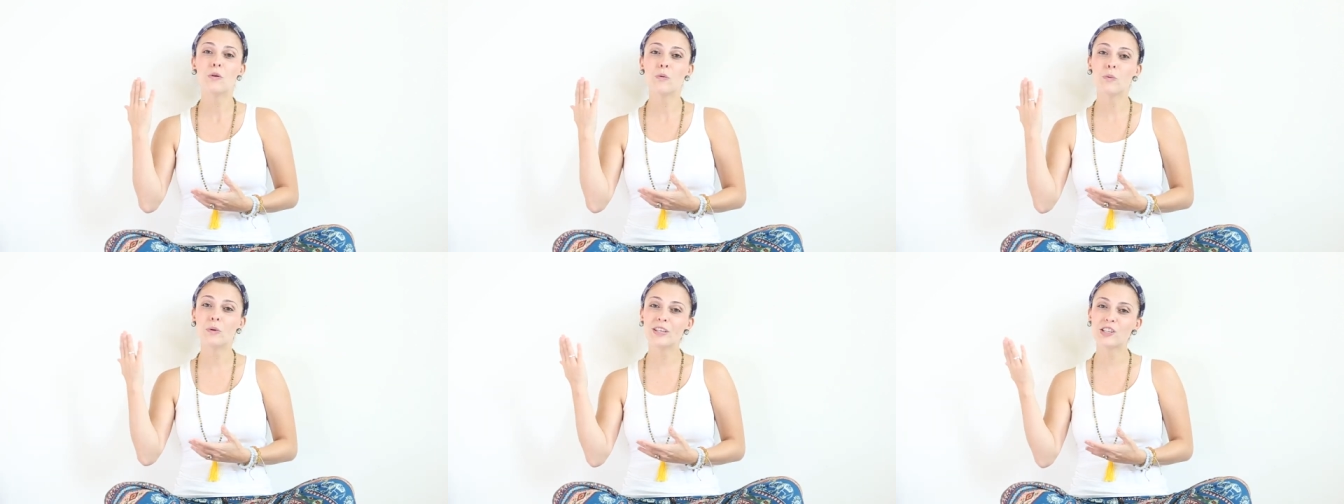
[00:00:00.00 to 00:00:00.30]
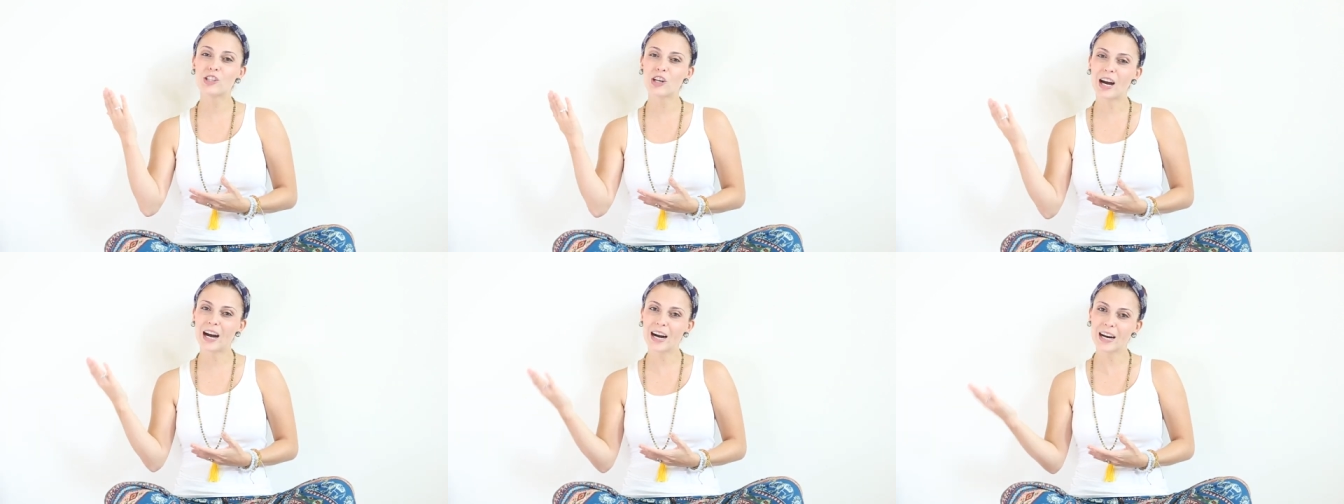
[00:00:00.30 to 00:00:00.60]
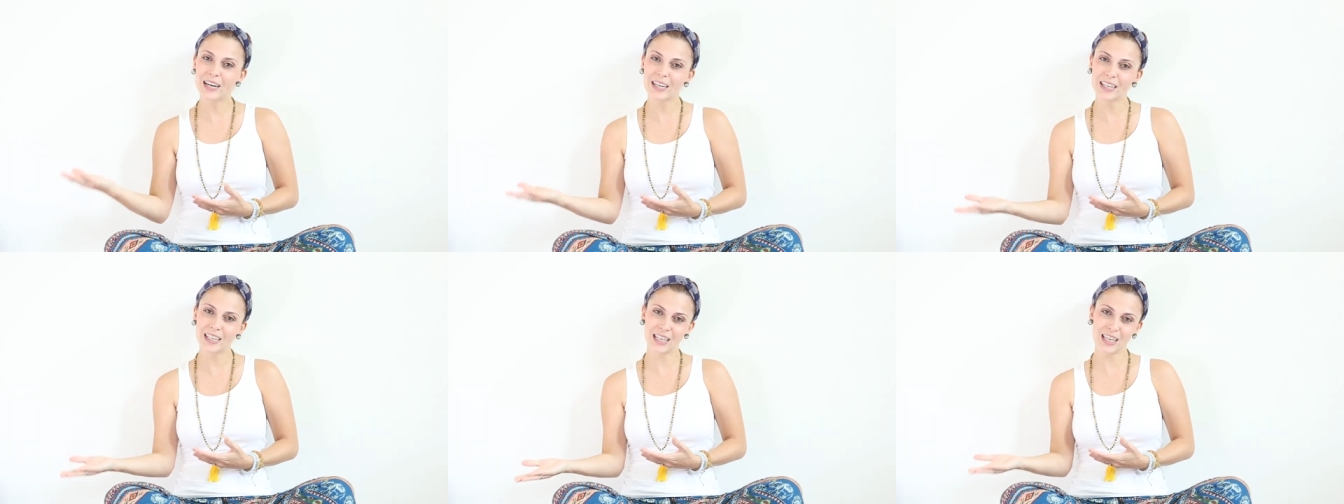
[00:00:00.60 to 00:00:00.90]
which
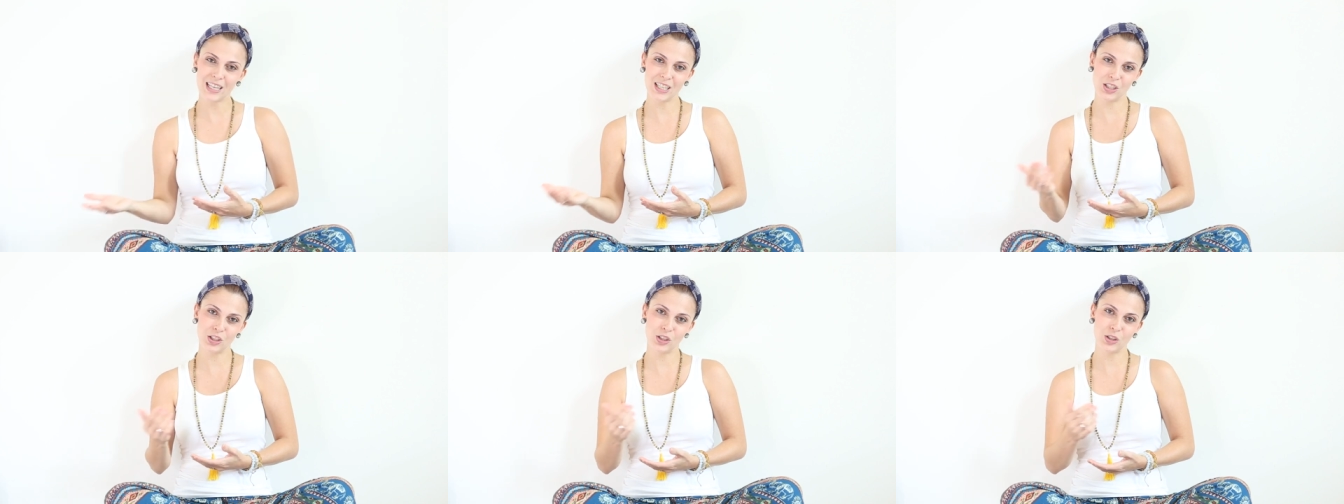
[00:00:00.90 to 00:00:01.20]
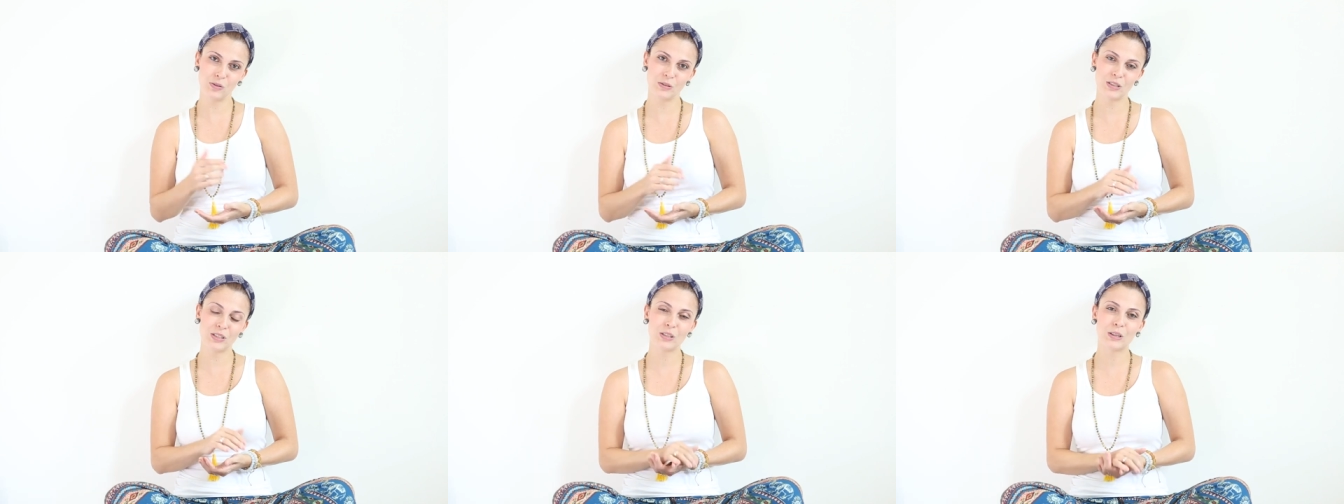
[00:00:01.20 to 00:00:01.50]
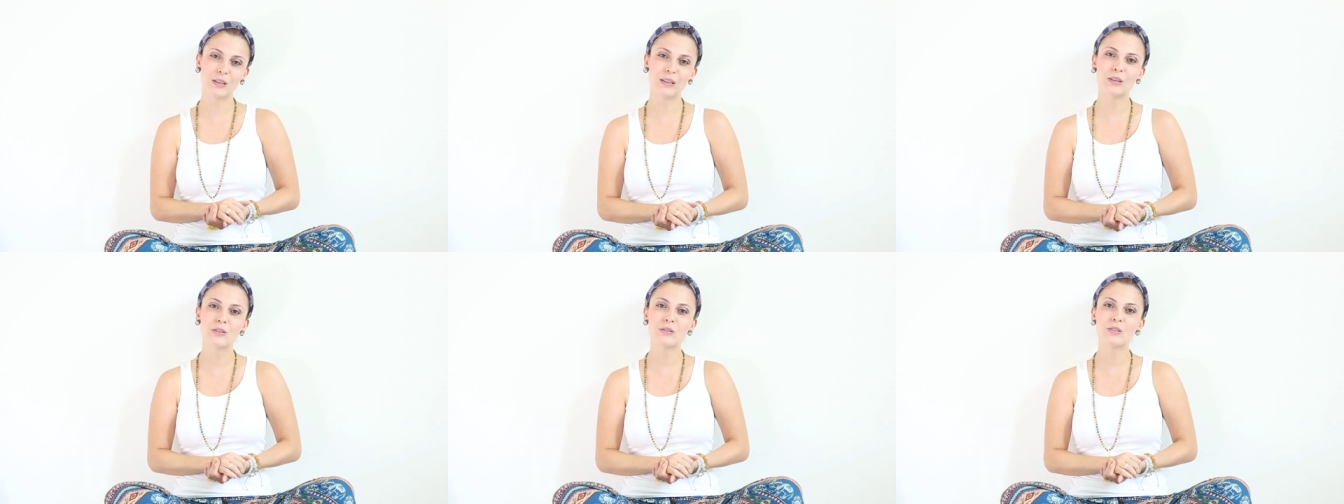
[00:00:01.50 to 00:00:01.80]
archangel is
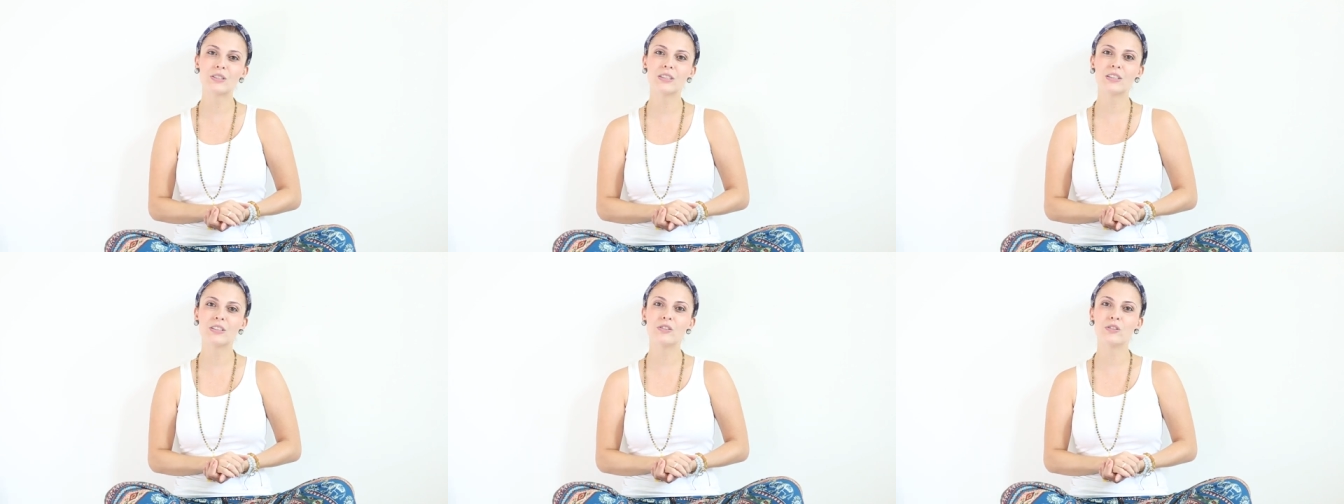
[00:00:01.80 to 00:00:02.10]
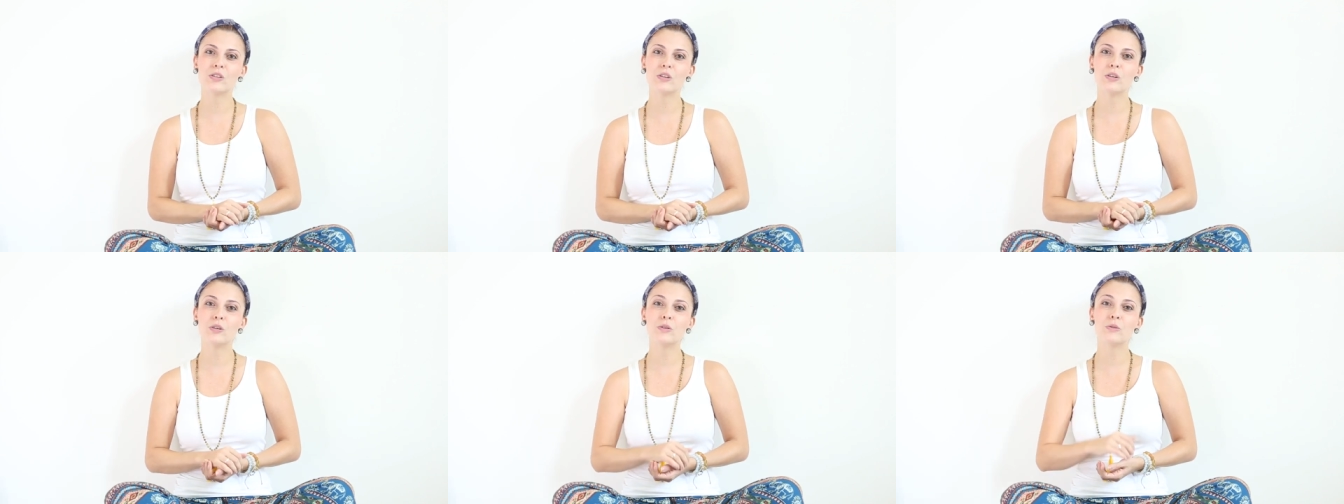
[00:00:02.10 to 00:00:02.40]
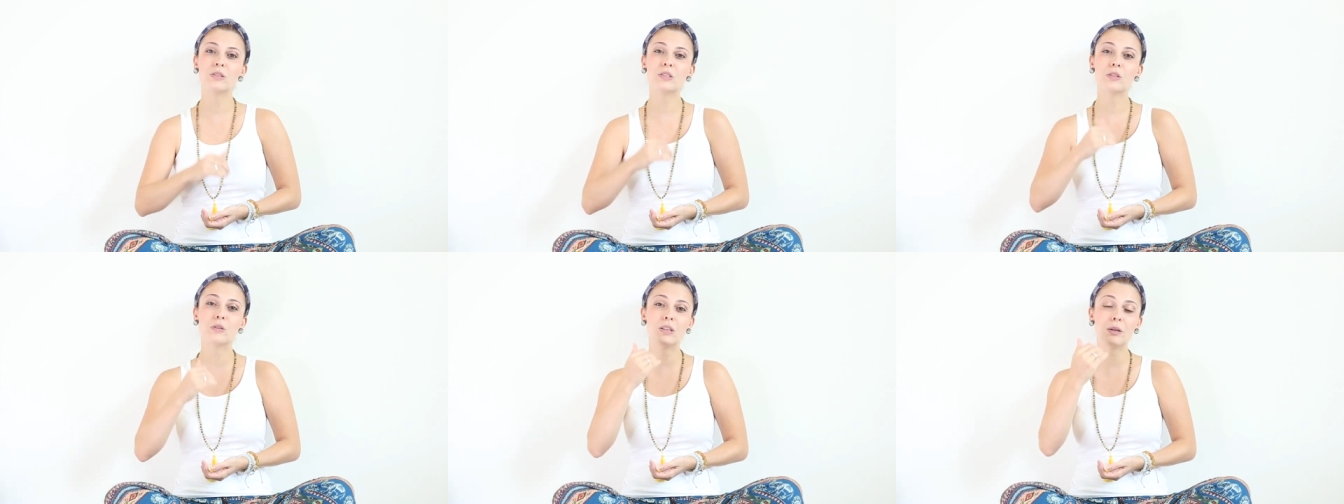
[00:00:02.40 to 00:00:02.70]
closer to you
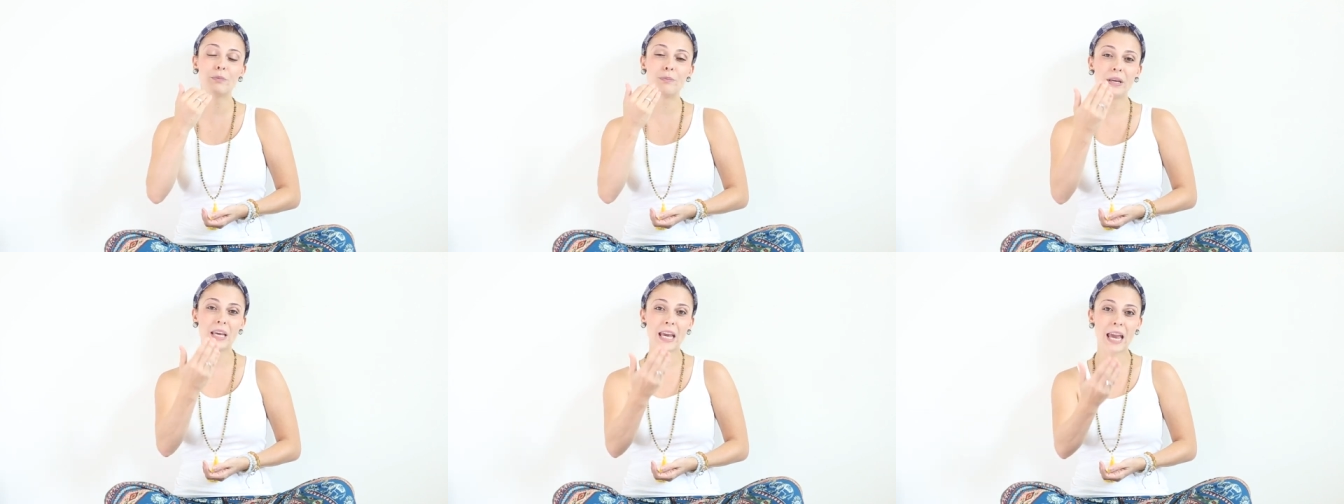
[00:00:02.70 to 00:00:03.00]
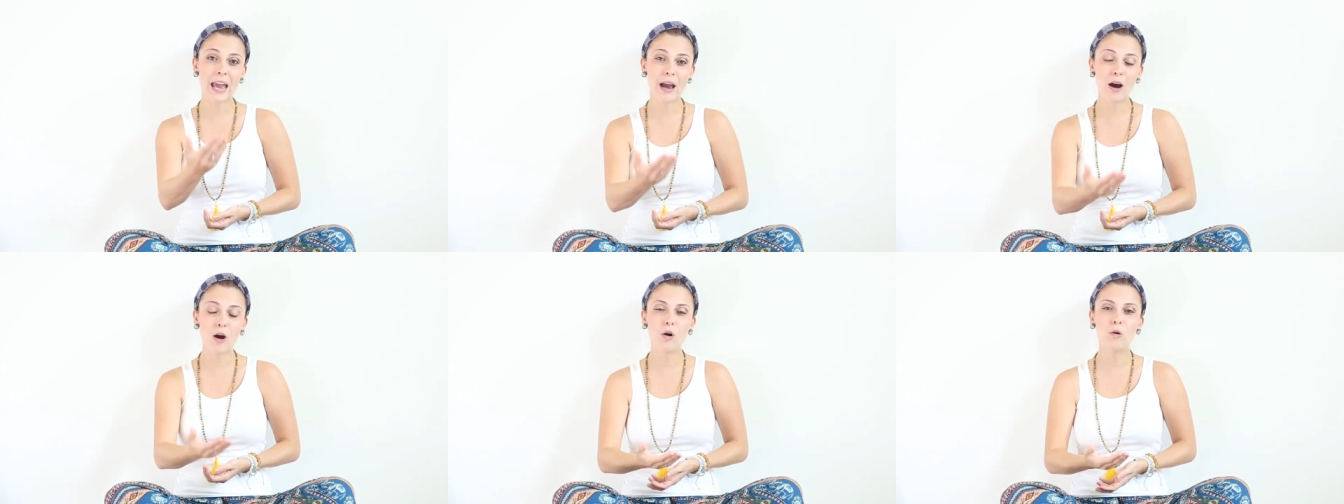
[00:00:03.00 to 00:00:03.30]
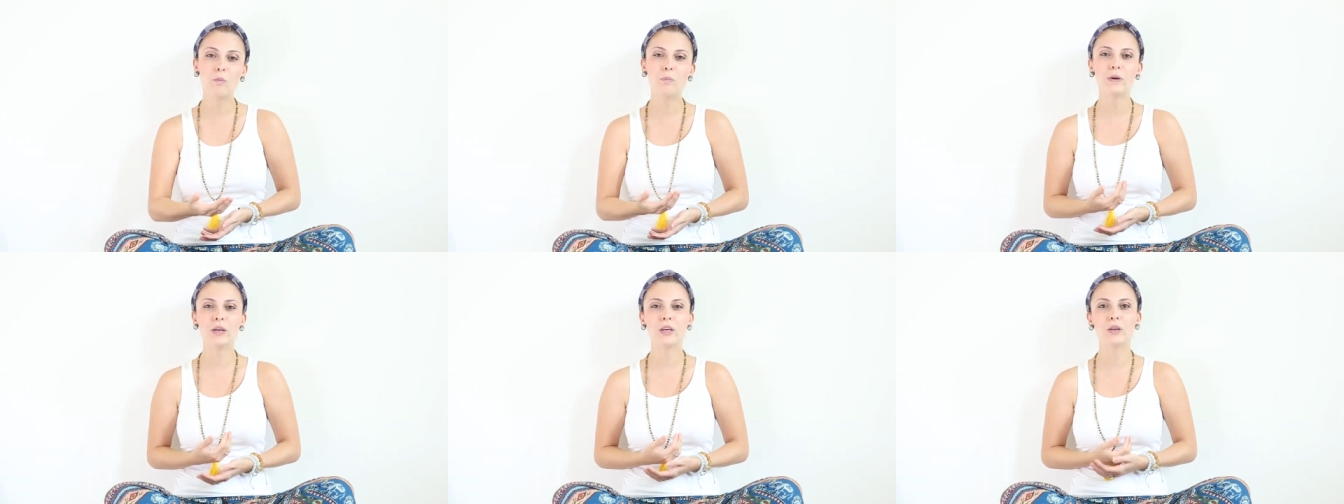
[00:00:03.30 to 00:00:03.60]
is going to be
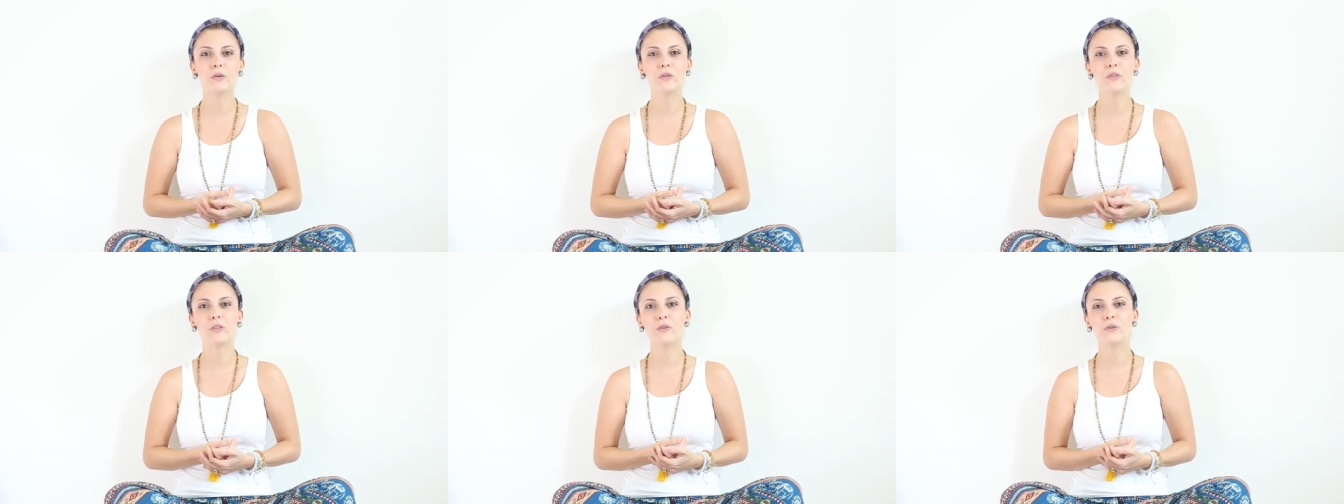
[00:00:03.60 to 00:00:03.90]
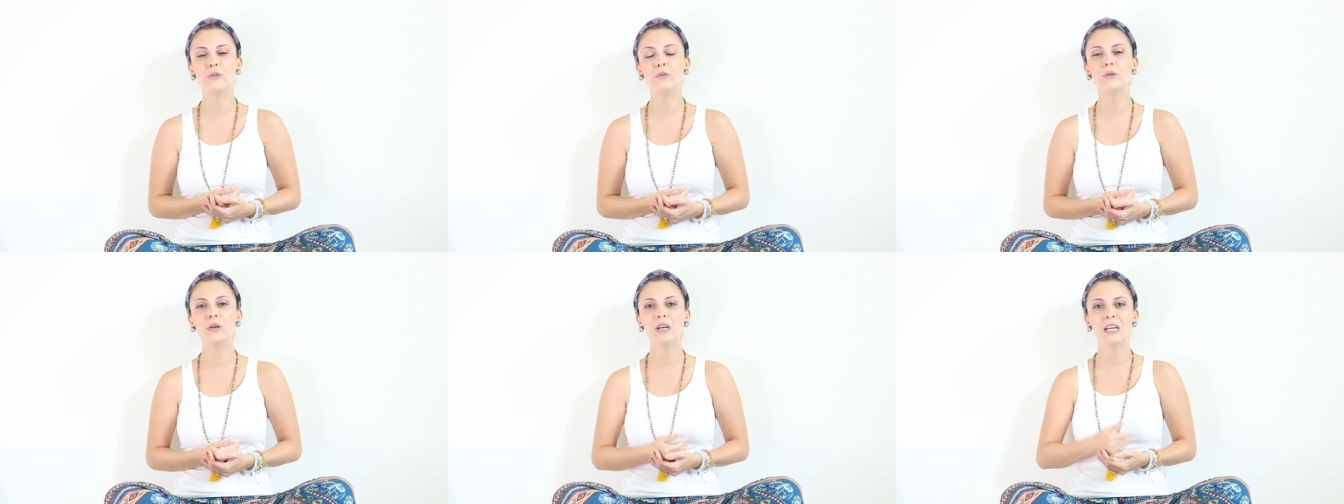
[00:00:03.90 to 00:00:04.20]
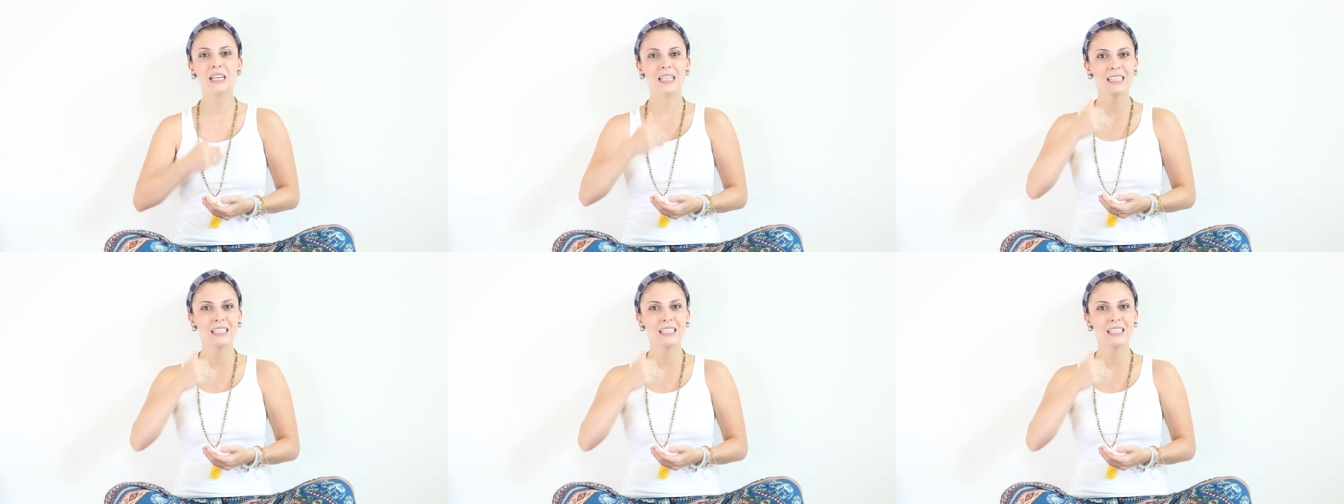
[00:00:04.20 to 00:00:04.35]
helping you through